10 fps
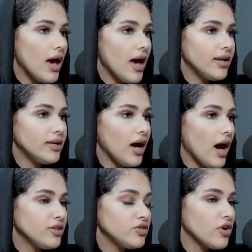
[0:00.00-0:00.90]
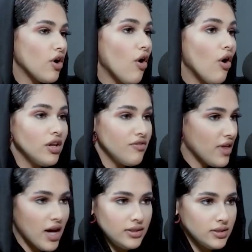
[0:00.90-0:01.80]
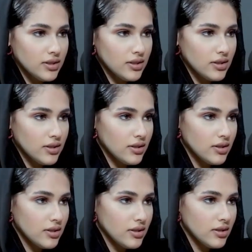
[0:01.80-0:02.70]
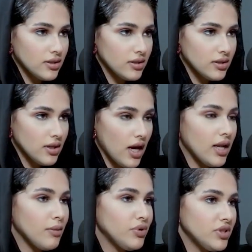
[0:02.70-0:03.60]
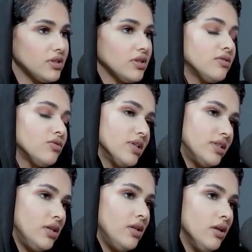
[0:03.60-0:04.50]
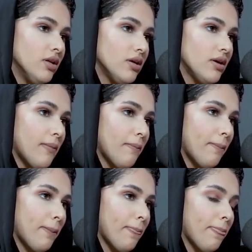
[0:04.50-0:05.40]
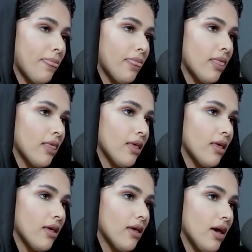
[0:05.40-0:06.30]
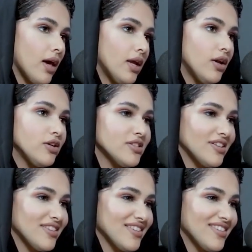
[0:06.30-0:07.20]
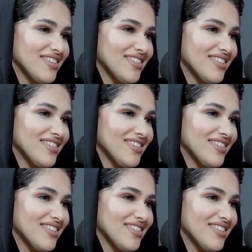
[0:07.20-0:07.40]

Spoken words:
And I took all of that and I put it into a deal and I lost it.